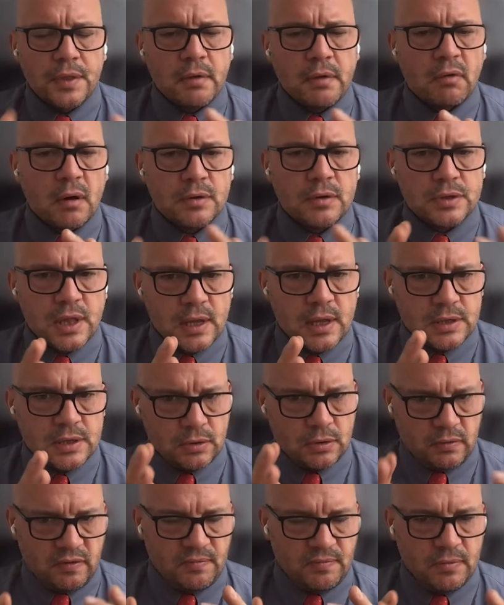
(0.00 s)
there are
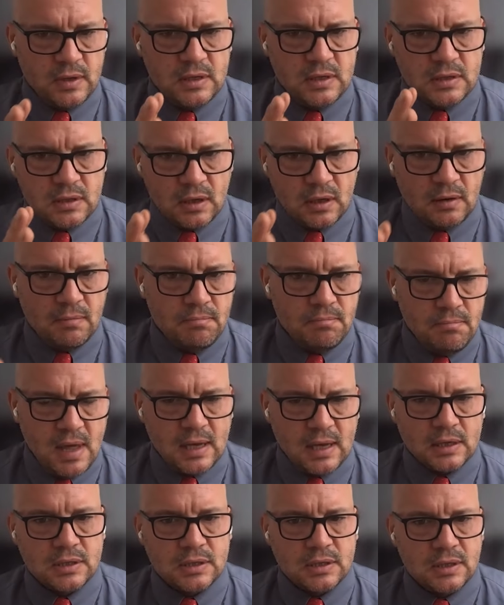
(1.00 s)
there's sort of these
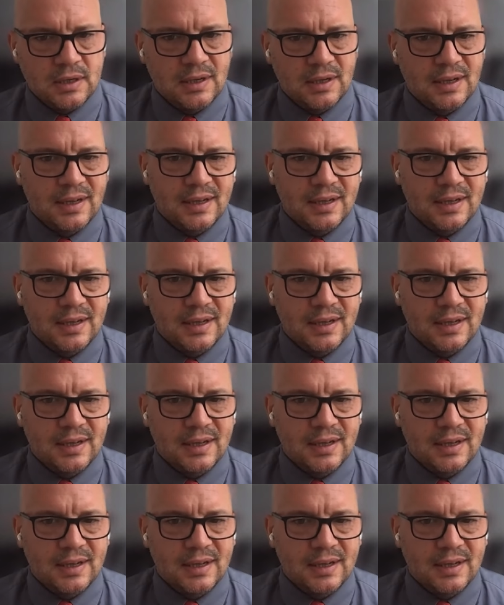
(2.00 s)
mixed